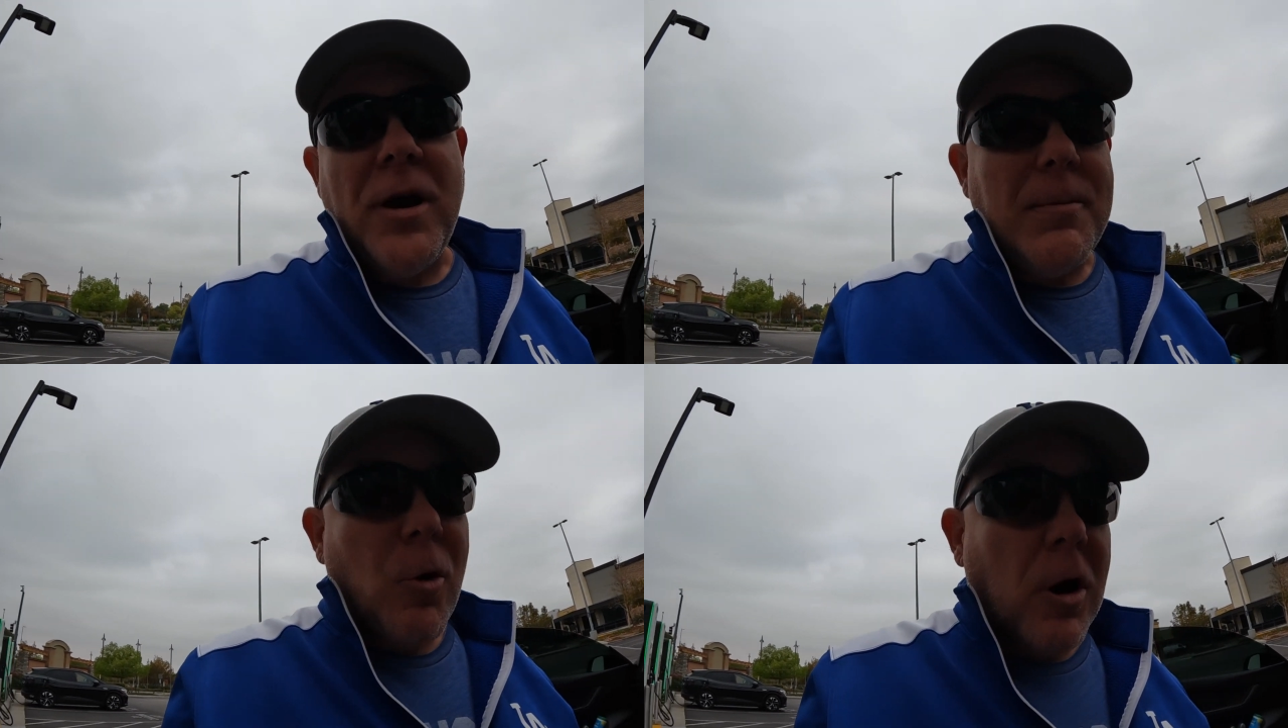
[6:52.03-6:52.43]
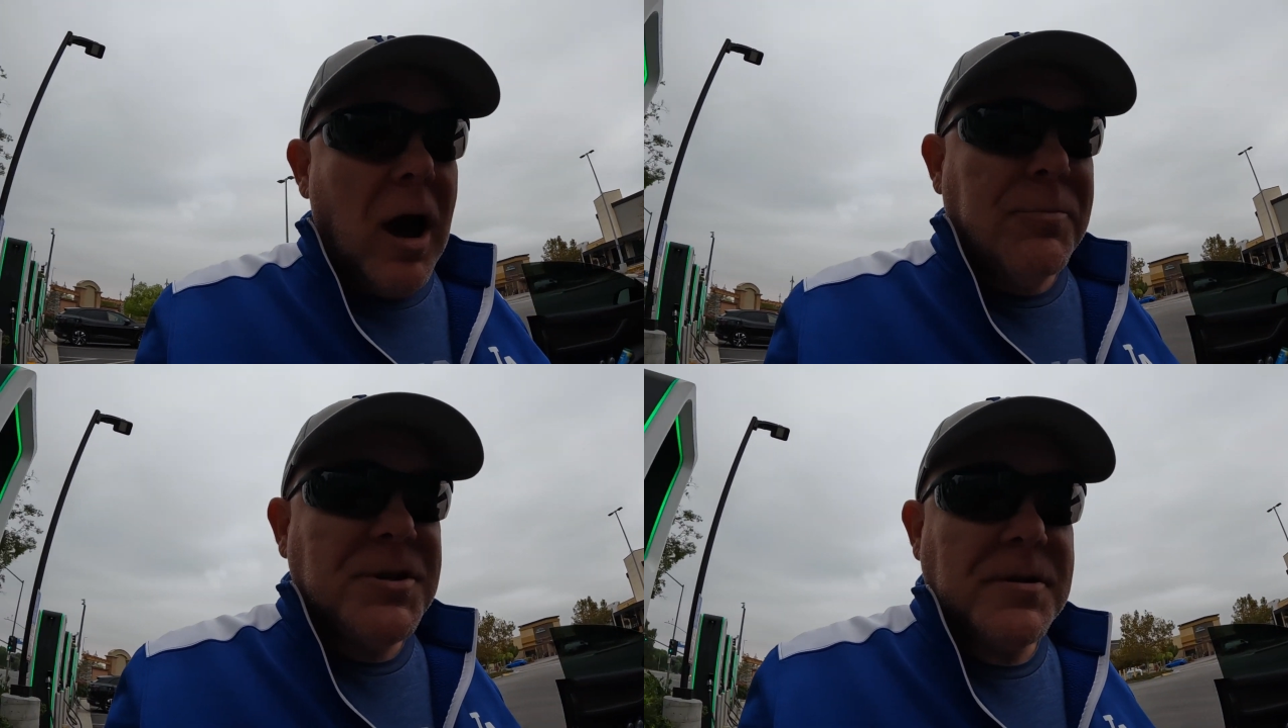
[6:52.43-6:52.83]
many more
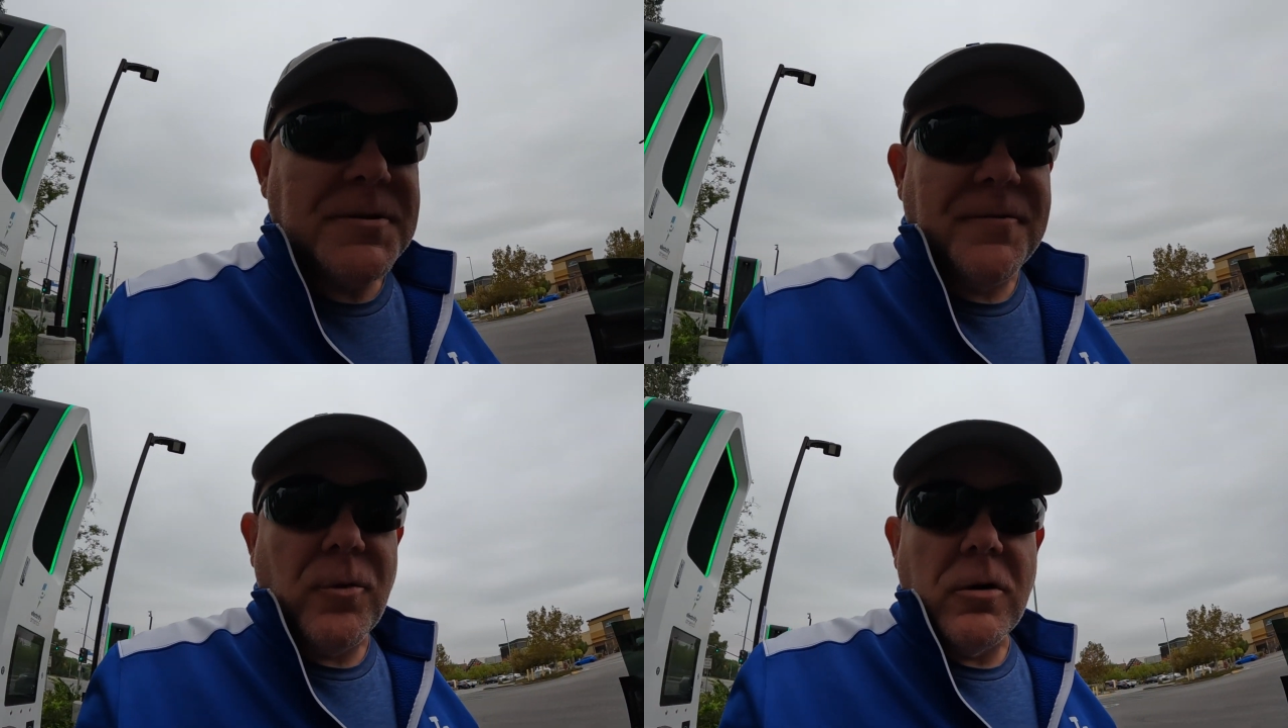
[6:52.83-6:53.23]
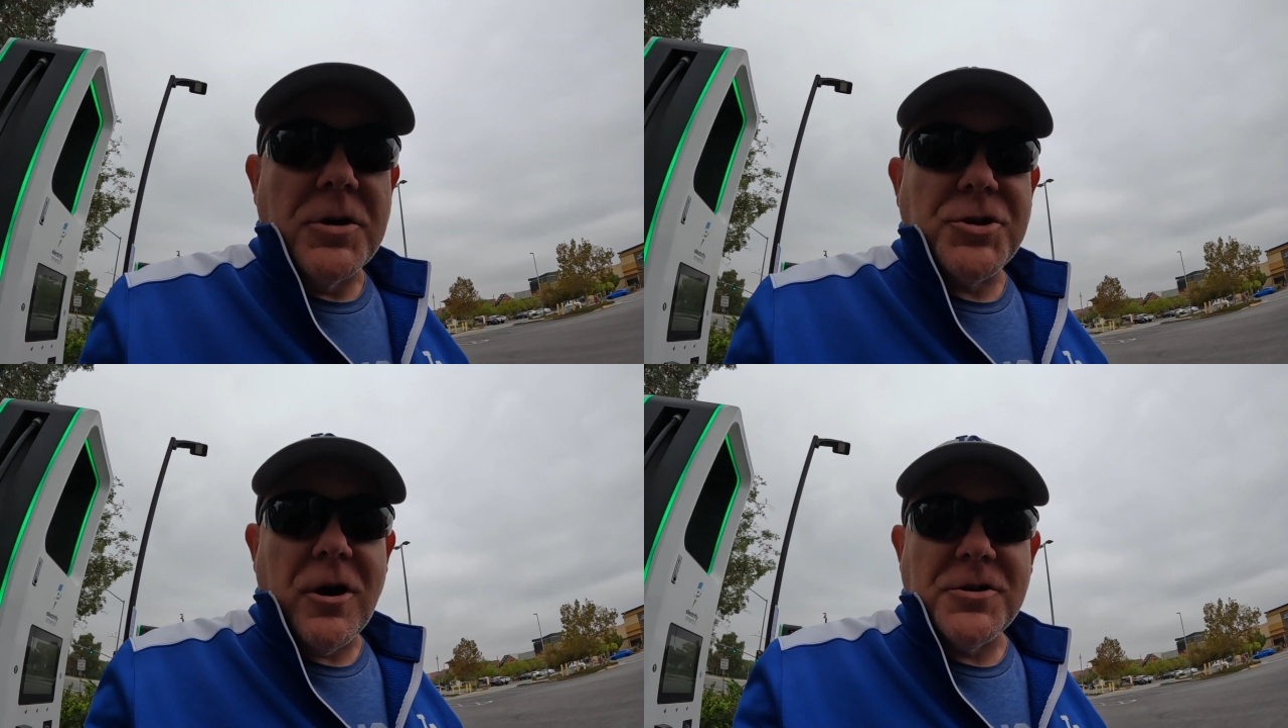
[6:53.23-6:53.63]
options for
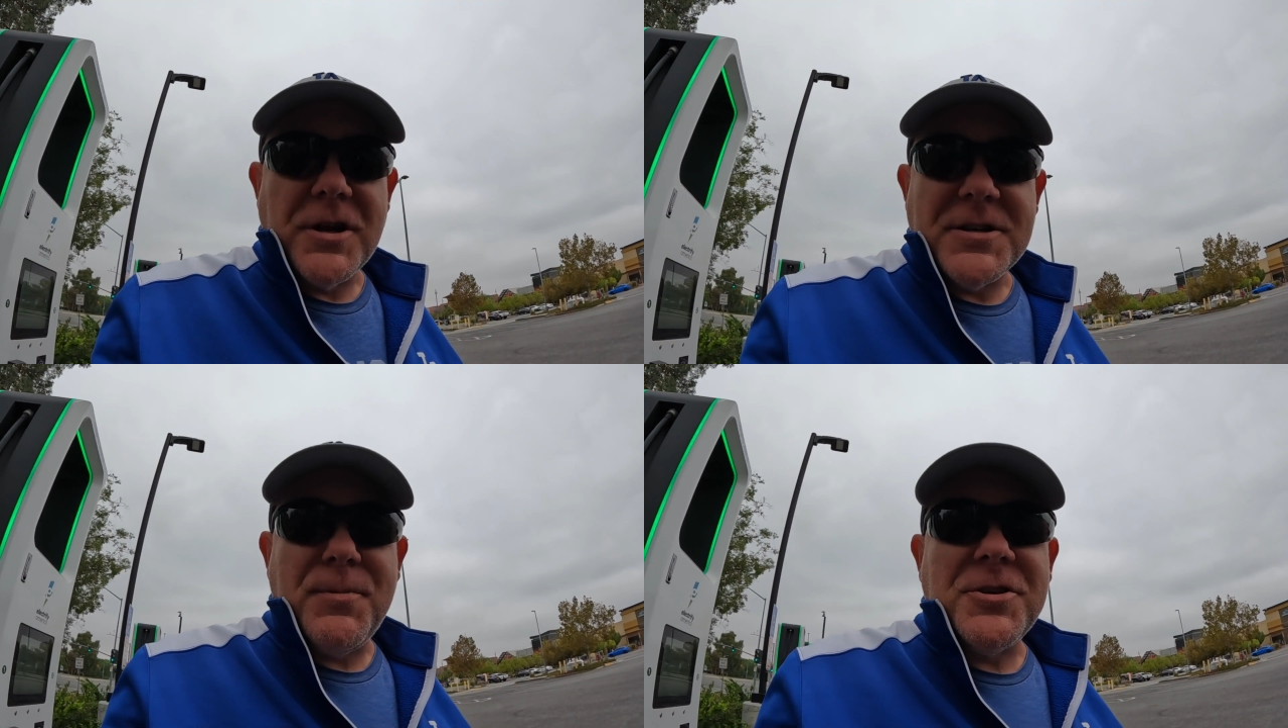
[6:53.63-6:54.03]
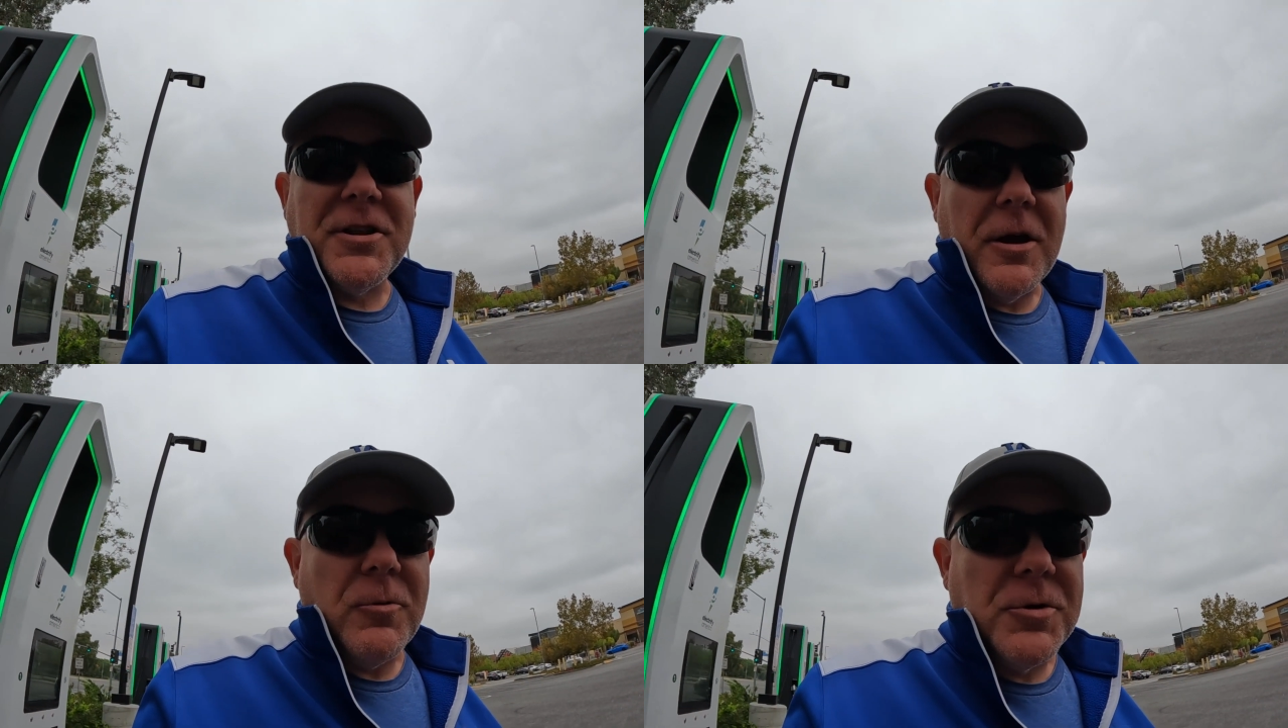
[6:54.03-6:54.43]
uh, charging,
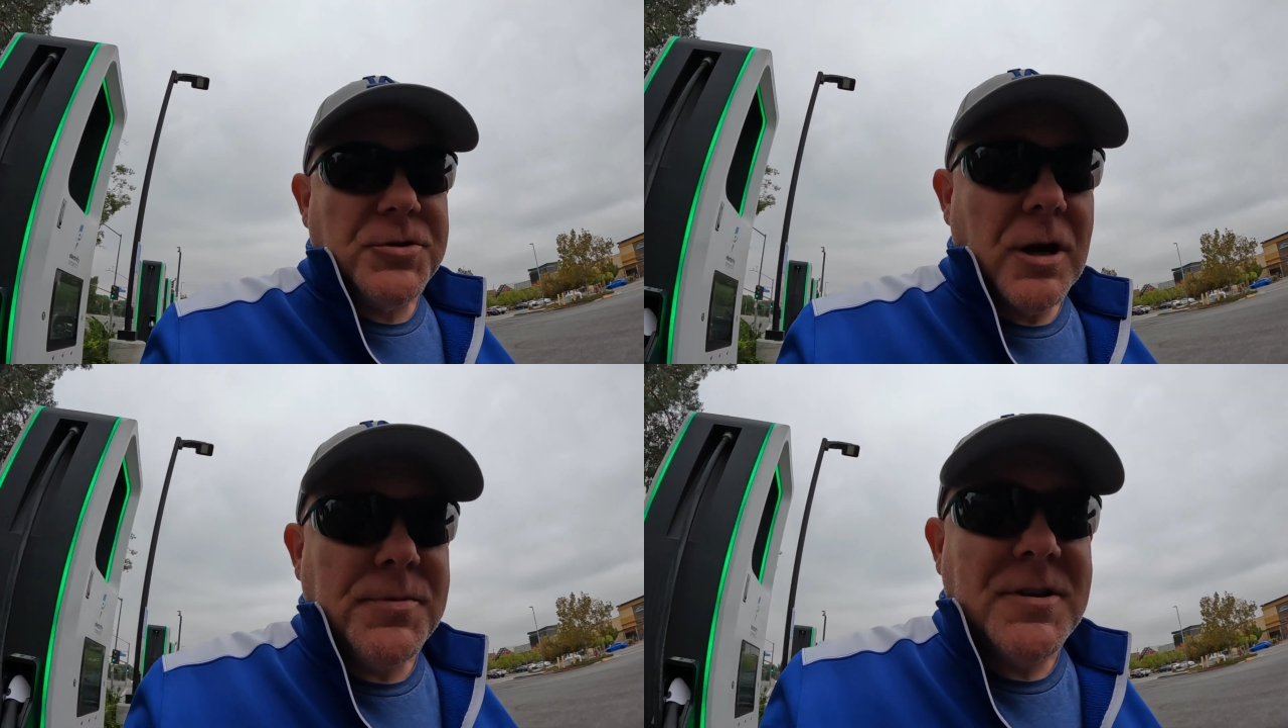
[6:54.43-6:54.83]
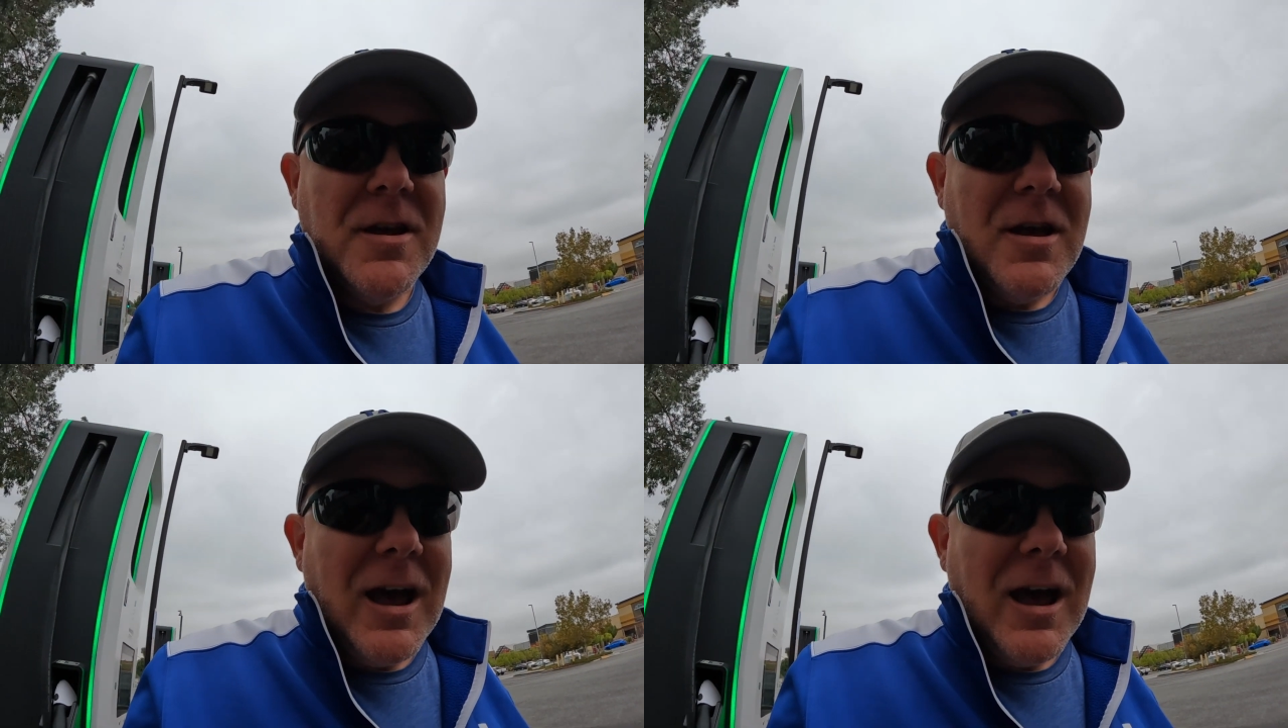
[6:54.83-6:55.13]
especially on road trips.